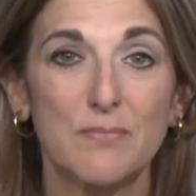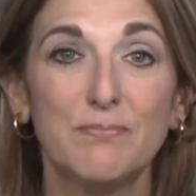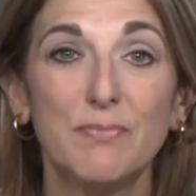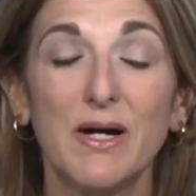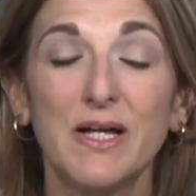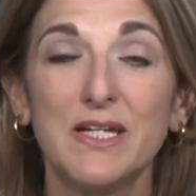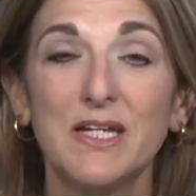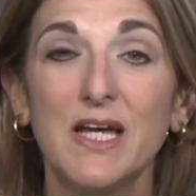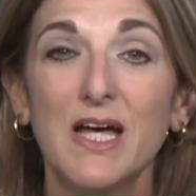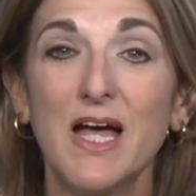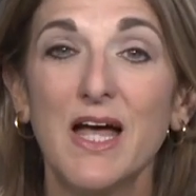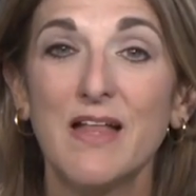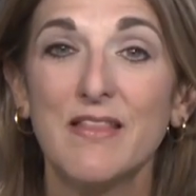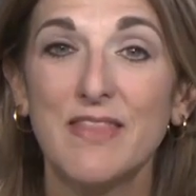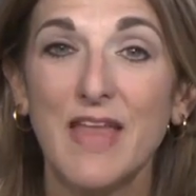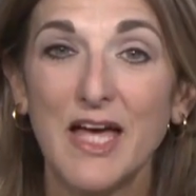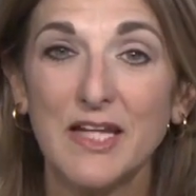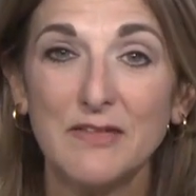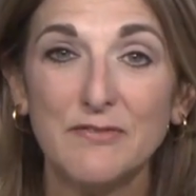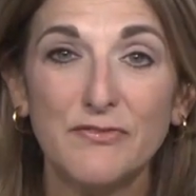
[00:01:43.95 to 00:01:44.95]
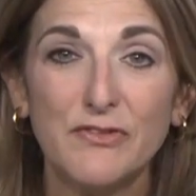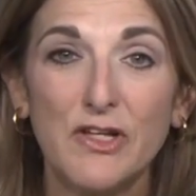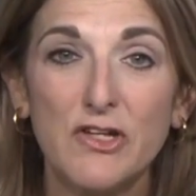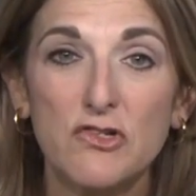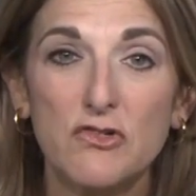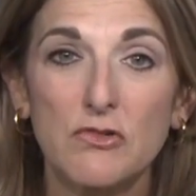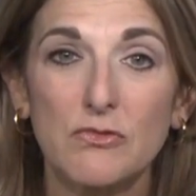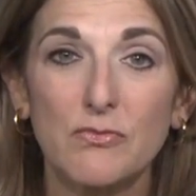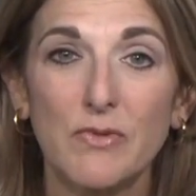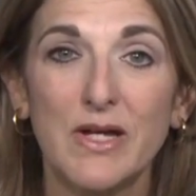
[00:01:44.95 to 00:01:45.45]
but that
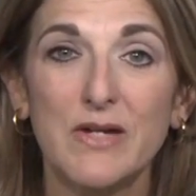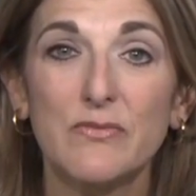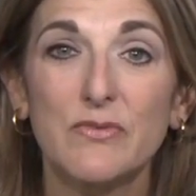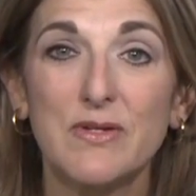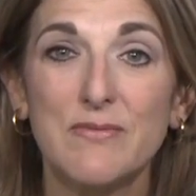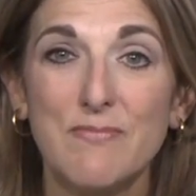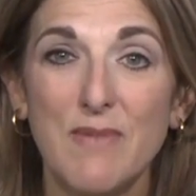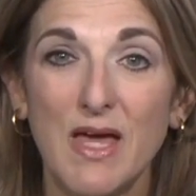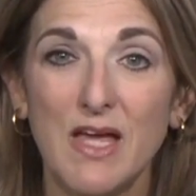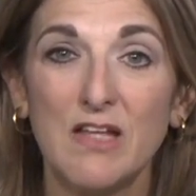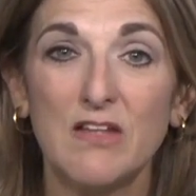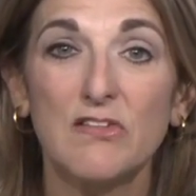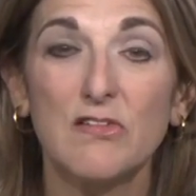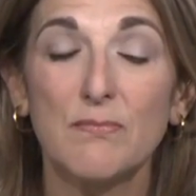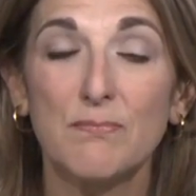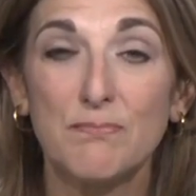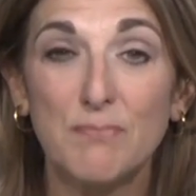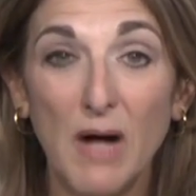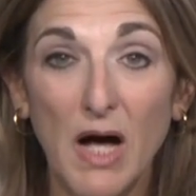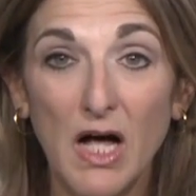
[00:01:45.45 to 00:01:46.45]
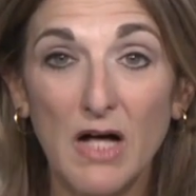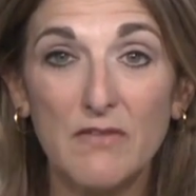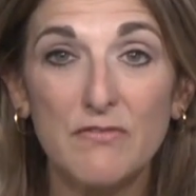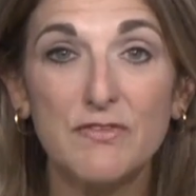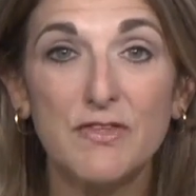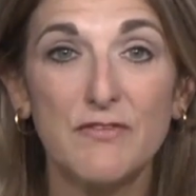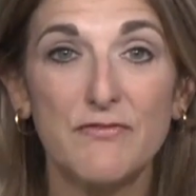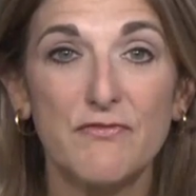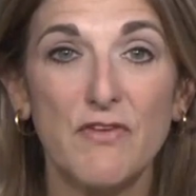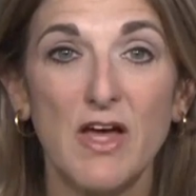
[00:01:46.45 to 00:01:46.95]
inflation rate remains above
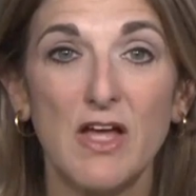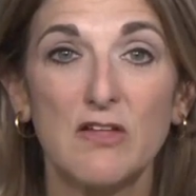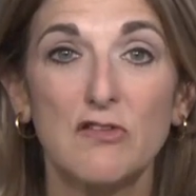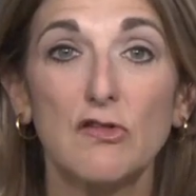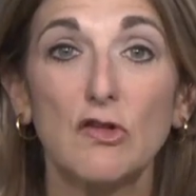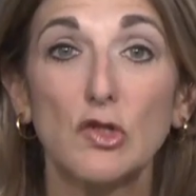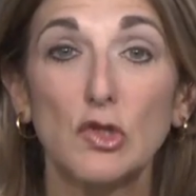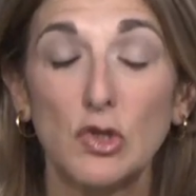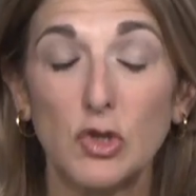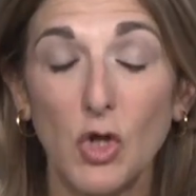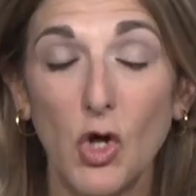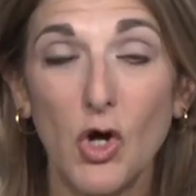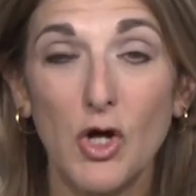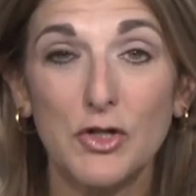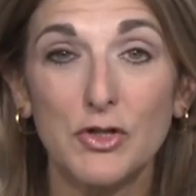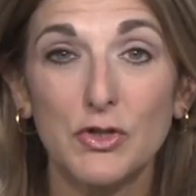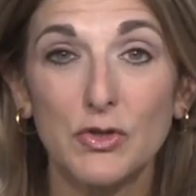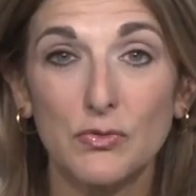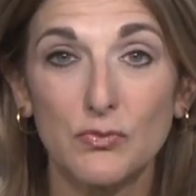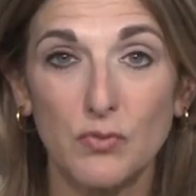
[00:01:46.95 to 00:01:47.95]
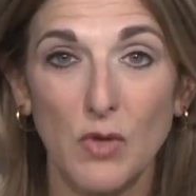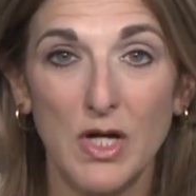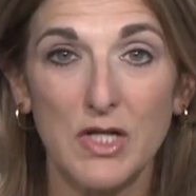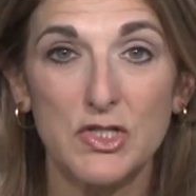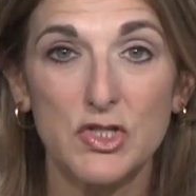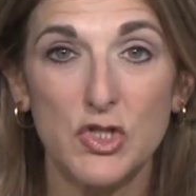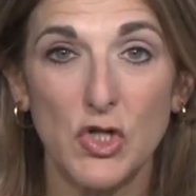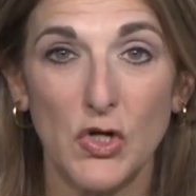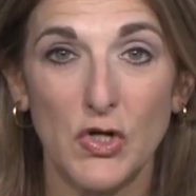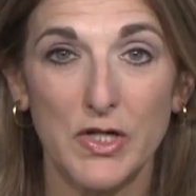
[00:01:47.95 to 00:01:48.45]
the Fed's longer run
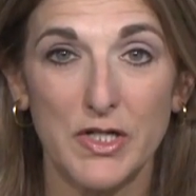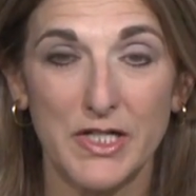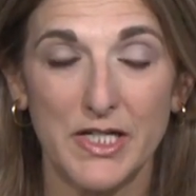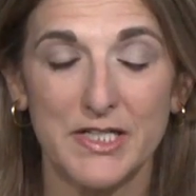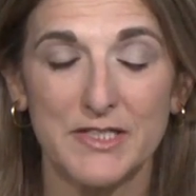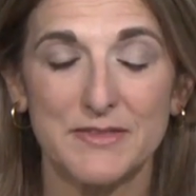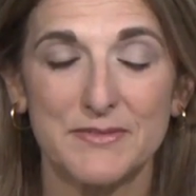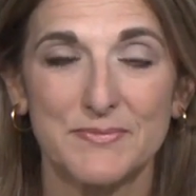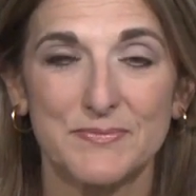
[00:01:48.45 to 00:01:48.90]
target.